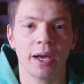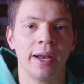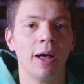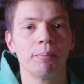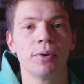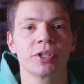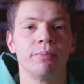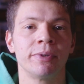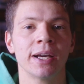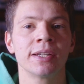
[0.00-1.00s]
and help push
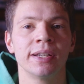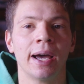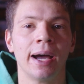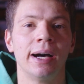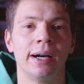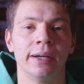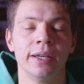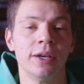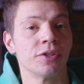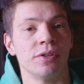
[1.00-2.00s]
them nice and high
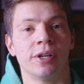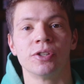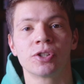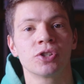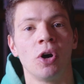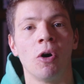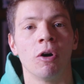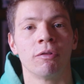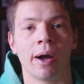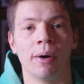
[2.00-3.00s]
so they can soar
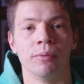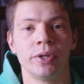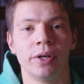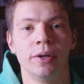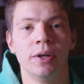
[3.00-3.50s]
around.